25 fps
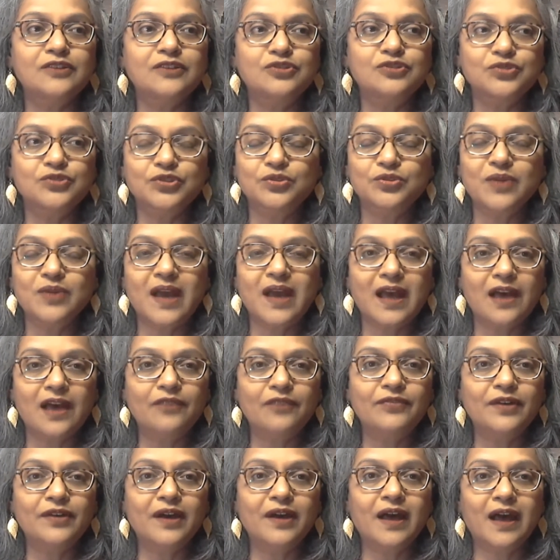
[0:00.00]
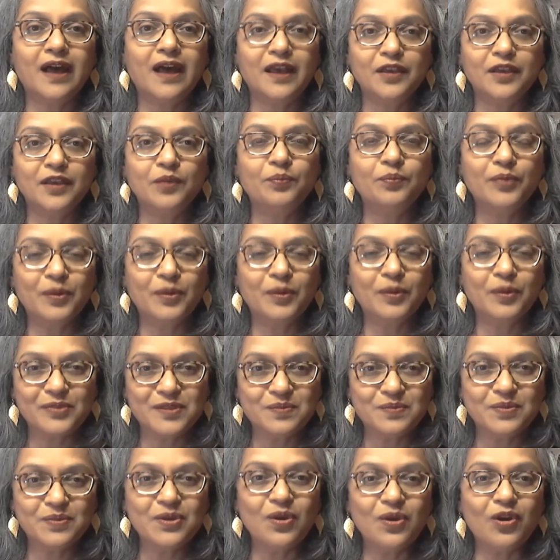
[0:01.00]
do you have a higher
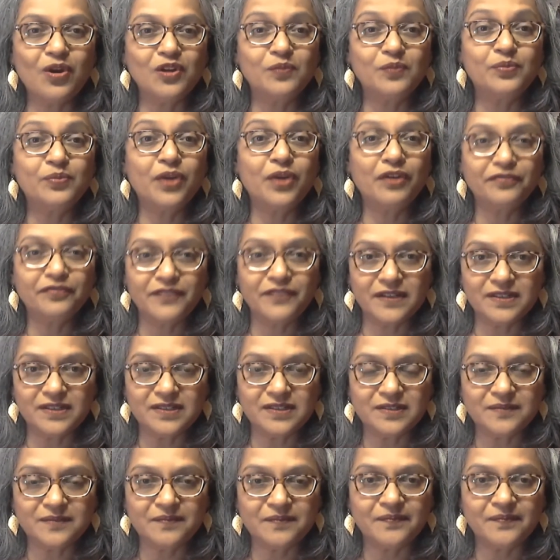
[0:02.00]
purpose beyond profit